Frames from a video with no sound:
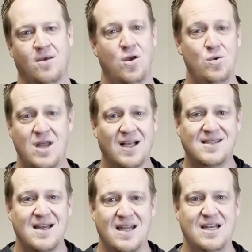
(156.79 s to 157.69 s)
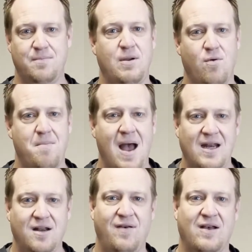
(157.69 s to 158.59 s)
Who doesn't need to be
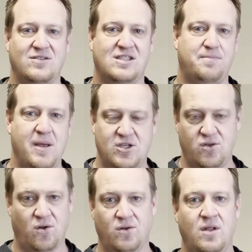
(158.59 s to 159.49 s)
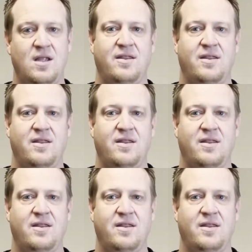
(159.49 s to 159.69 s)
reminded of how special